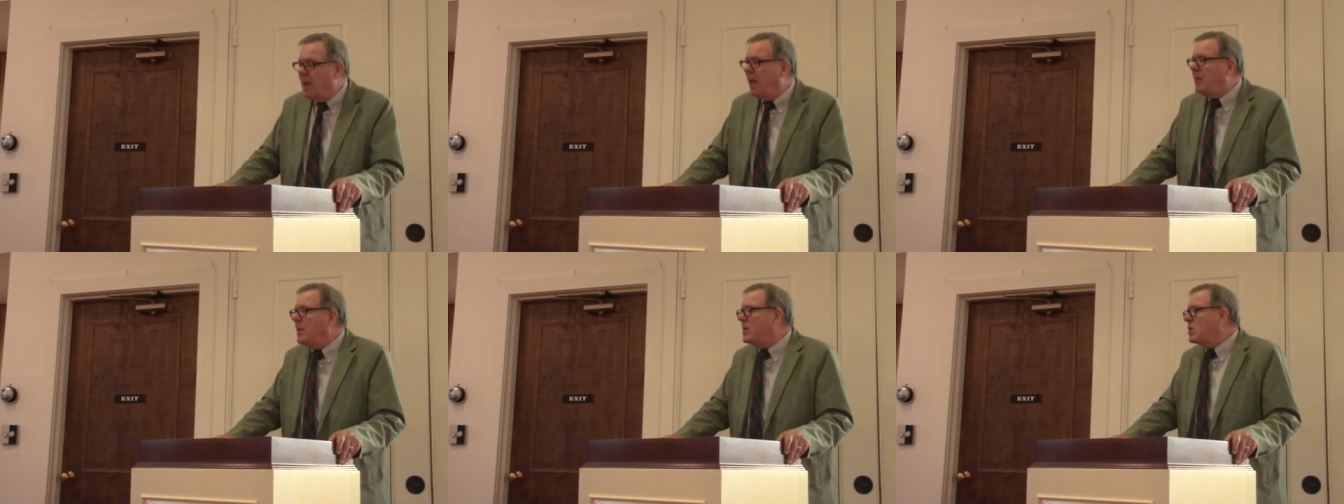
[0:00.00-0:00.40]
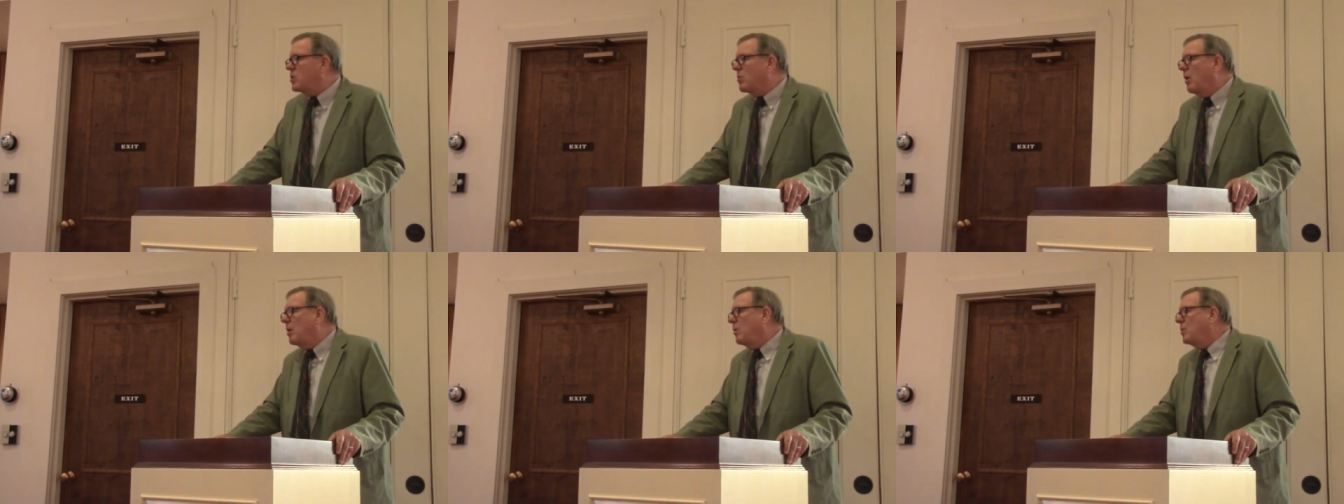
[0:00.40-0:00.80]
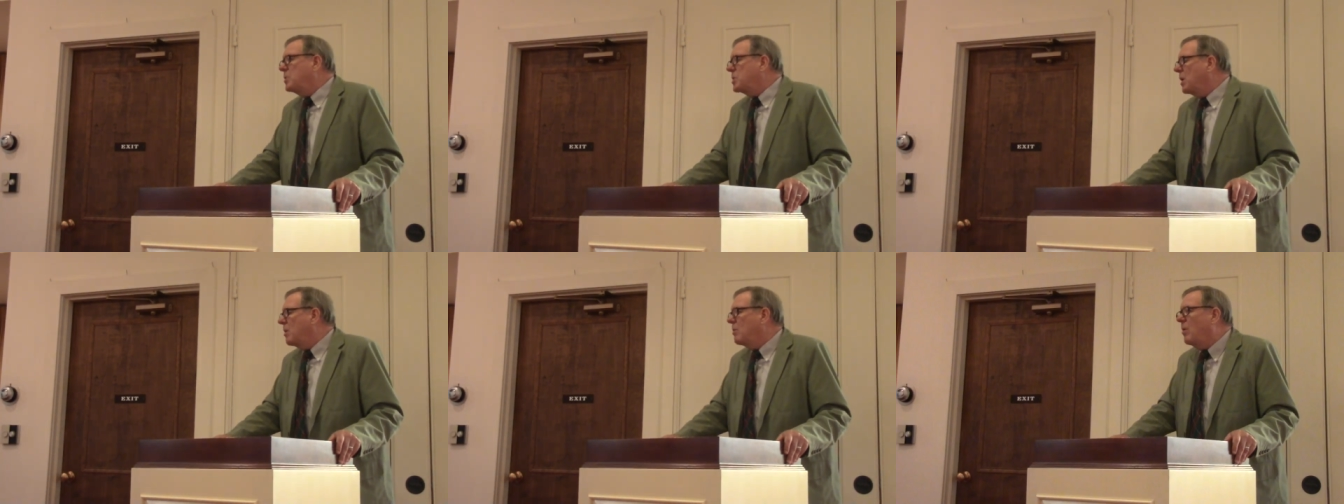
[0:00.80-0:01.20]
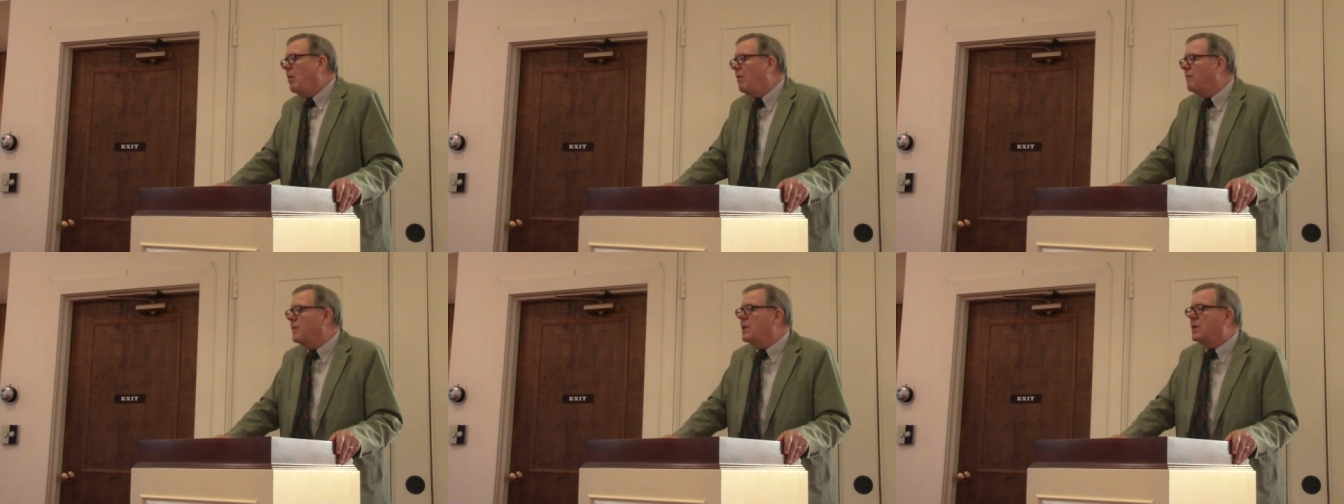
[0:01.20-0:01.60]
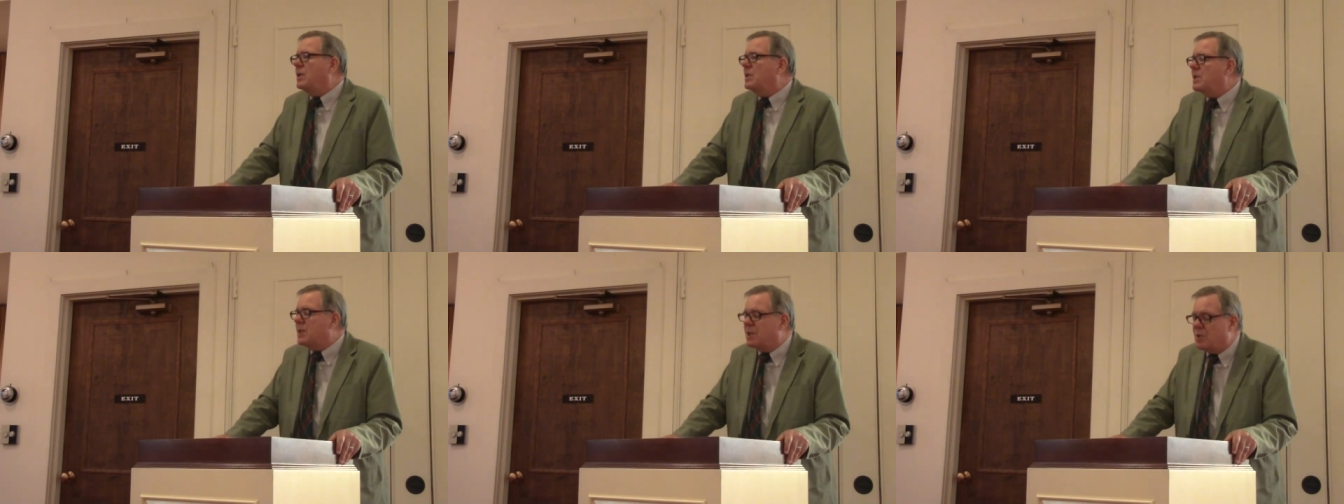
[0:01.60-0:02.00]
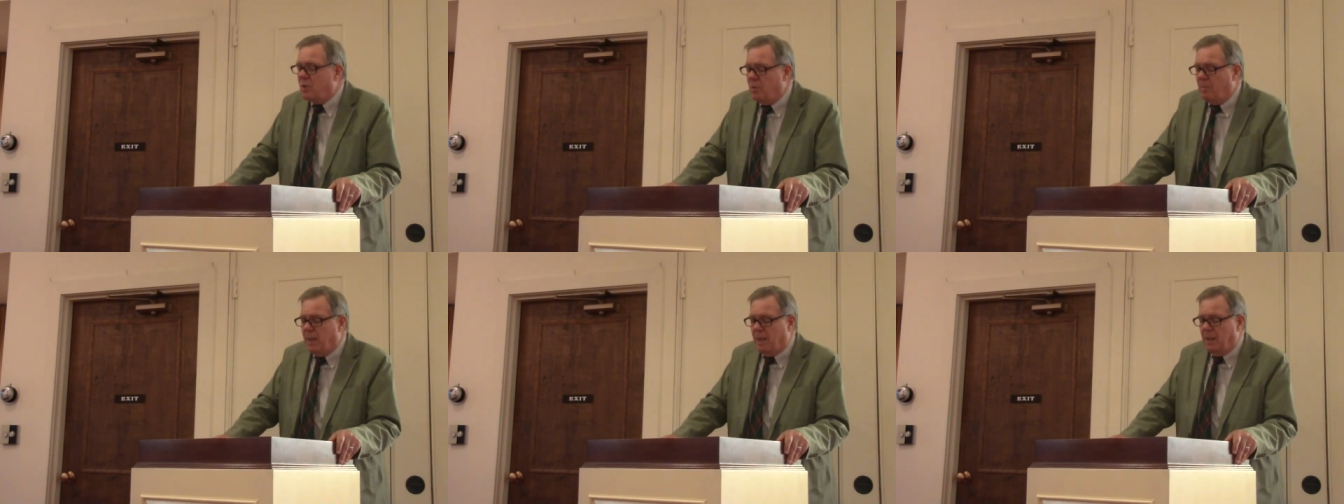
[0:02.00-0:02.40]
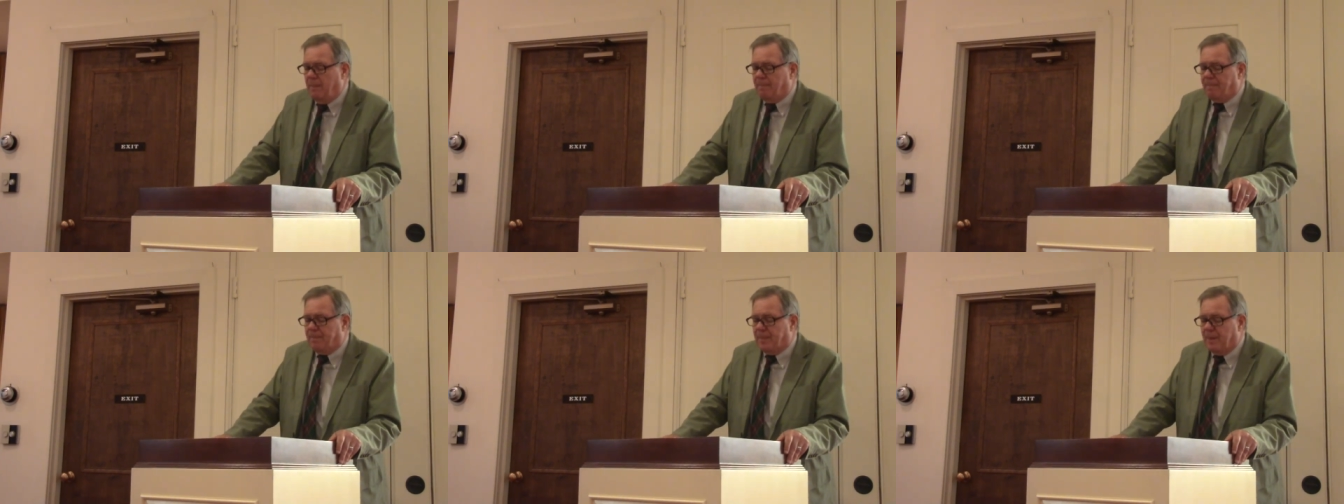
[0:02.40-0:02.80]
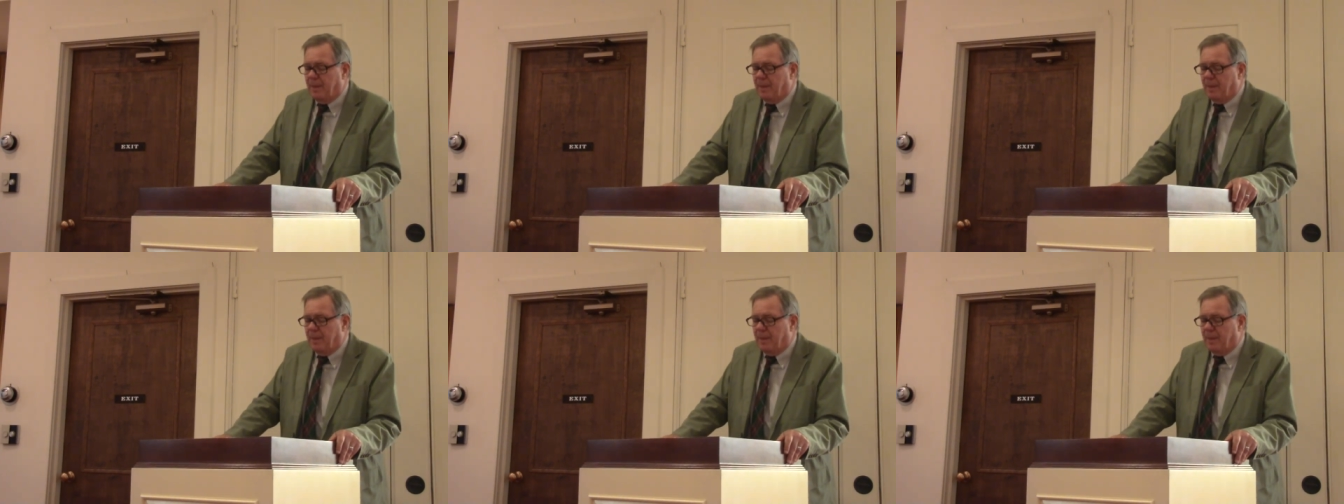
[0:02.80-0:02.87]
And these struggles are often consuming